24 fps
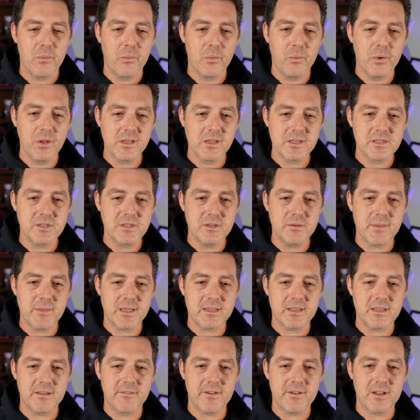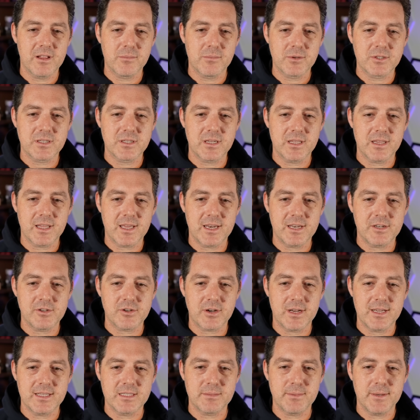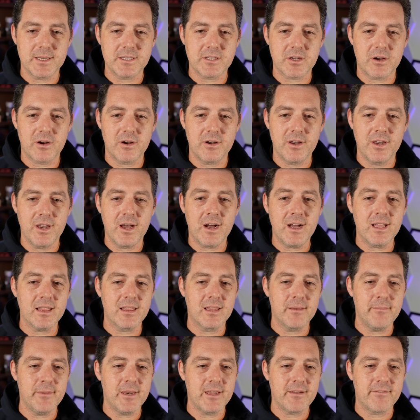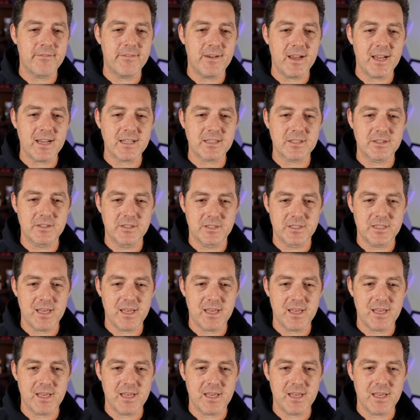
We'll assume that the available sunlight and drying space are not limiting factors.